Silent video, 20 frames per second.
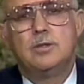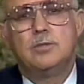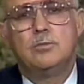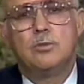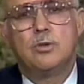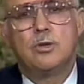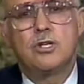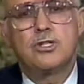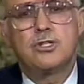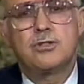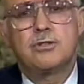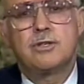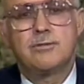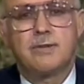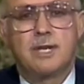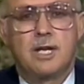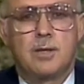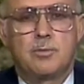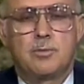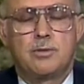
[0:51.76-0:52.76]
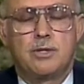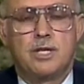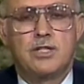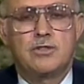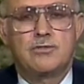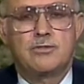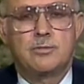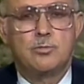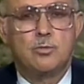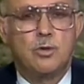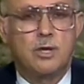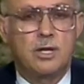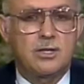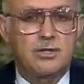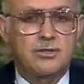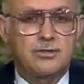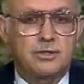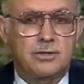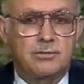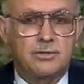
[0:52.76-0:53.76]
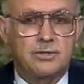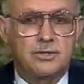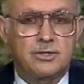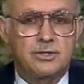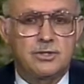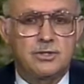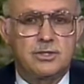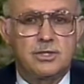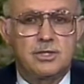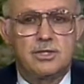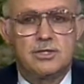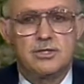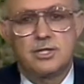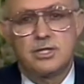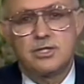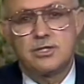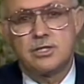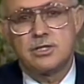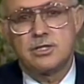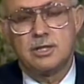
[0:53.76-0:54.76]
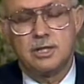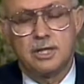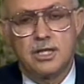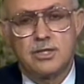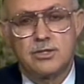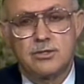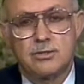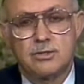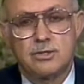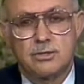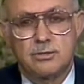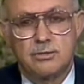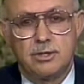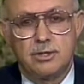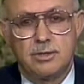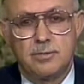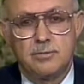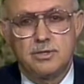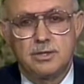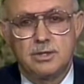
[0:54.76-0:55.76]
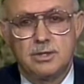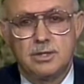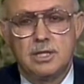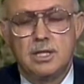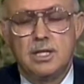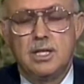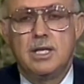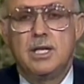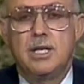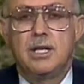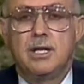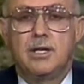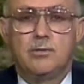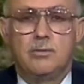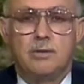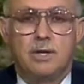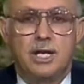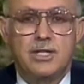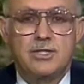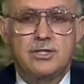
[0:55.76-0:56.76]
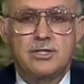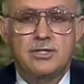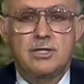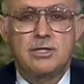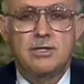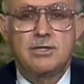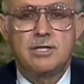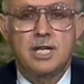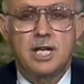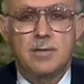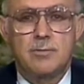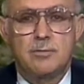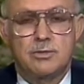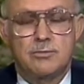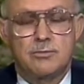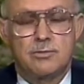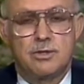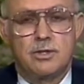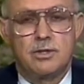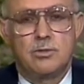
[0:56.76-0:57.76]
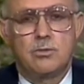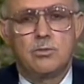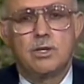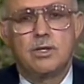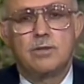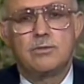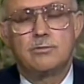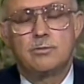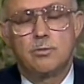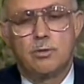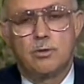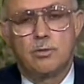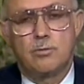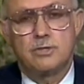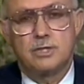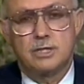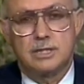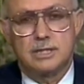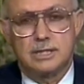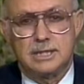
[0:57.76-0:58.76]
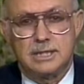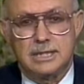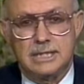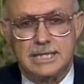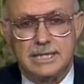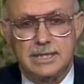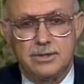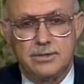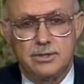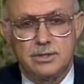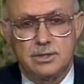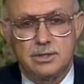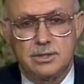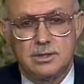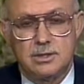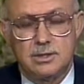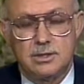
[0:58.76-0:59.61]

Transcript: Moisture evaporates from water surfaces, such as lakes or streams, and rises into the atmosphere where it forms clouds.